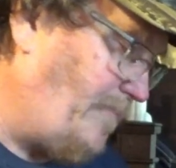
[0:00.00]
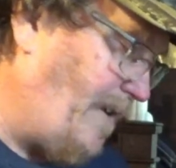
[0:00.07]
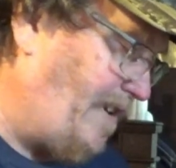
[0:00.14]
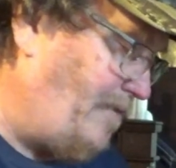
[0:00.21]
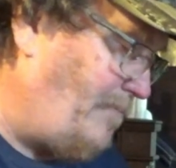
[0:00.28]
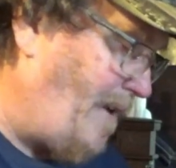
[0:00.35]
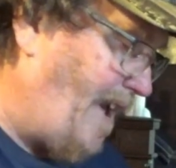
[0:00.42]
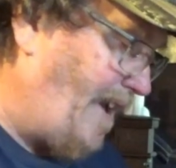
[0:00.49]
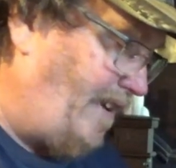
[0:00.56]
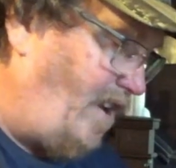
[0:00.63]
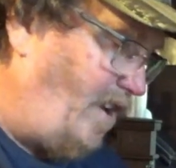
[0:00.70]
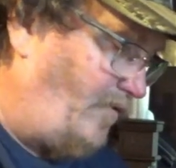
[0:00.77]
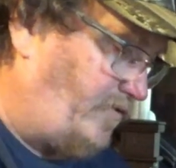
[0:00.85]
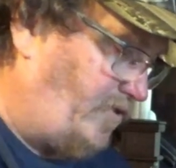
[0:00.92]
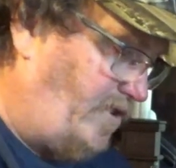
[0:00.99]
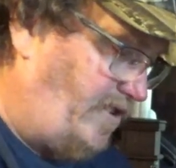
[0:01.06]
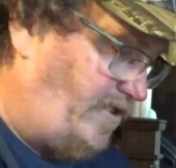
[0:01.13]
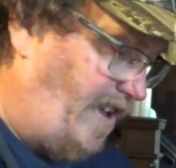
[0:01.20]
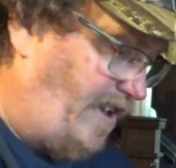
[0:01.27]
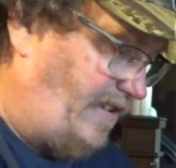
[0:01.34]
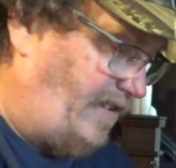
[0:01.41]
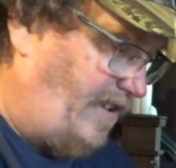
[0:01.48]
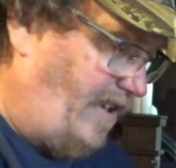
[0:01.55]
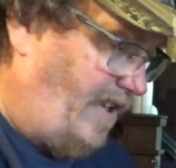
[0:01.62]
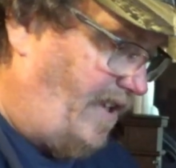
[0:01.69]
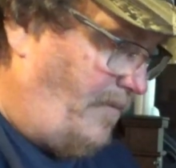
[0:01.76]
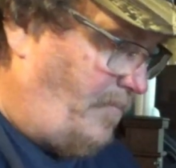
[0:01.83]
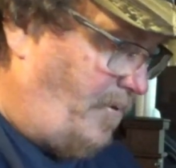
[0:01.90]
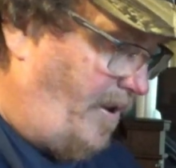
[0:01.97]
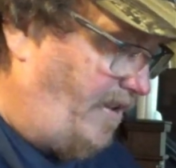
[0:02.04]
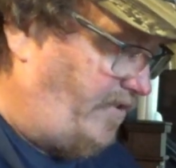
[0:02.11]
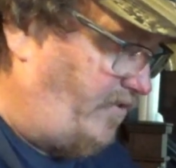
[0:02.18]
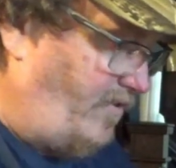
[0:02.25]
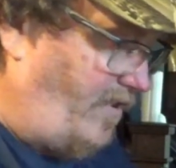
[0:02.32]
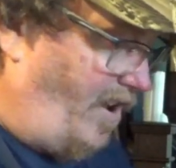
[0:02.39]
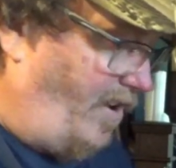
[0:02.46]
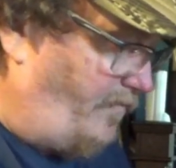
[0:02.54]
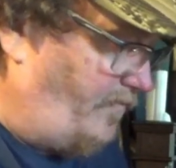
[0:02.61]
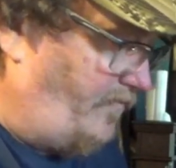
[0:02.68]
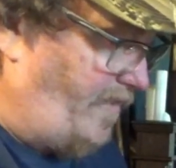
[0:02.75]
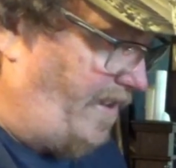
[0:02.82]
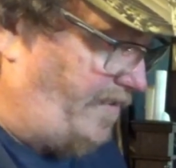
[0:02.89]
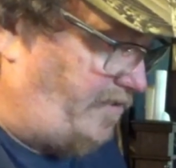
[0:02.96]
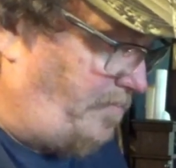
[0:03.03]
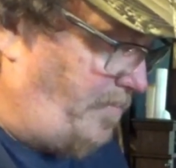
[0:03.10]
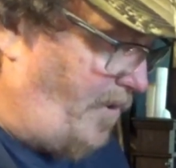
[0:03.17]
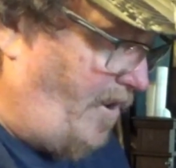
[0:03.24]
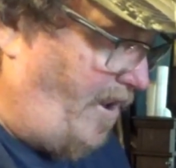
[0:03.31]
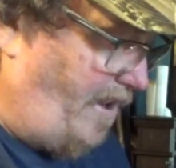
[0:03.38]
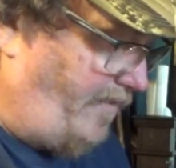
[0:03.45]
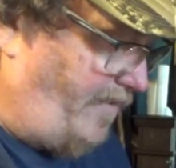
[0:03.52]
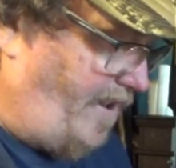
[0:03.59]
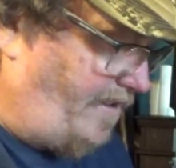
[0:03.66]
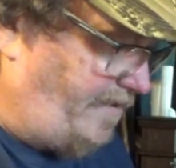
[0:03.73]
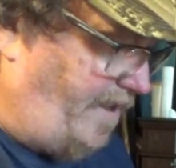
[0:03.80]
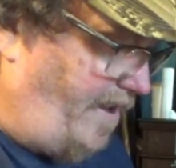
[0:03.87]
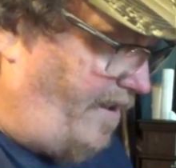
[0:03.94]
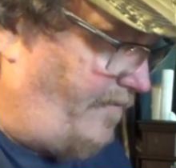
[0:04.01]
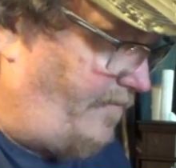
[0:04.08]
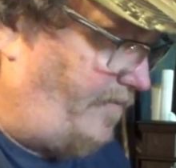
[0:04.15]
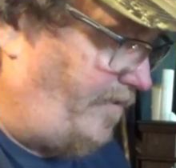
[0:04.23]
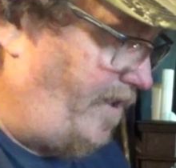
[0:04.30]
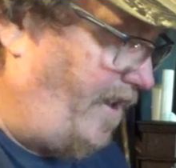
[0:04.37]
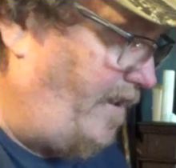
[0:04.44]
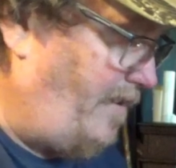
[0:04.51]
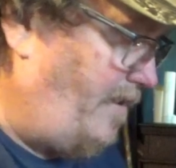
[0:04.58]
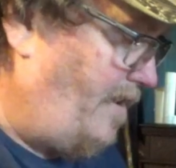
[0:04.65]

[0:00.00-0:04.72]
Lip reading: made to back it off so you take pressure off of that spring right there. Okay,